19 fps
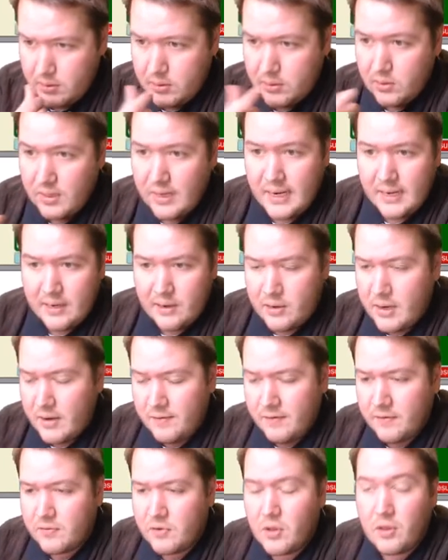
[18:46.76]
Oh, hang on,
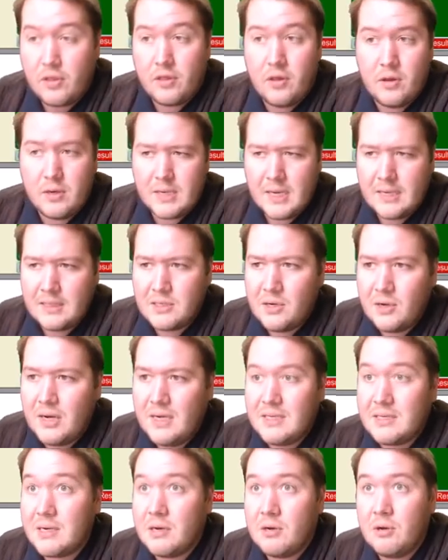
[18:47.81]
I've got 13, so
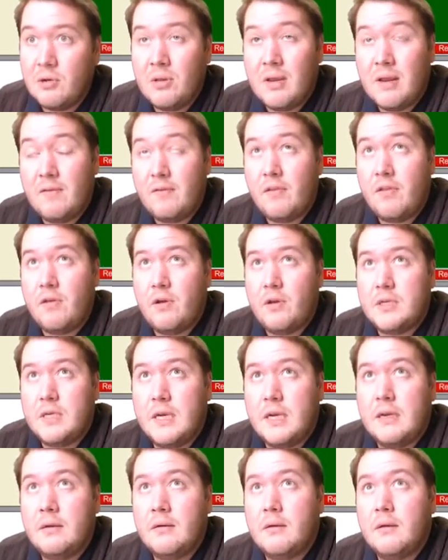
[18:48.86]
East can only have
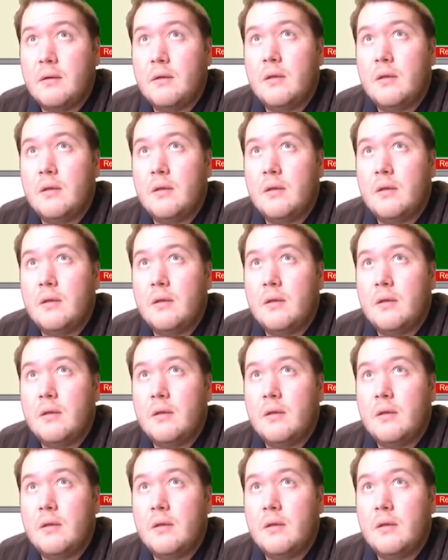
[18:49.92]
13.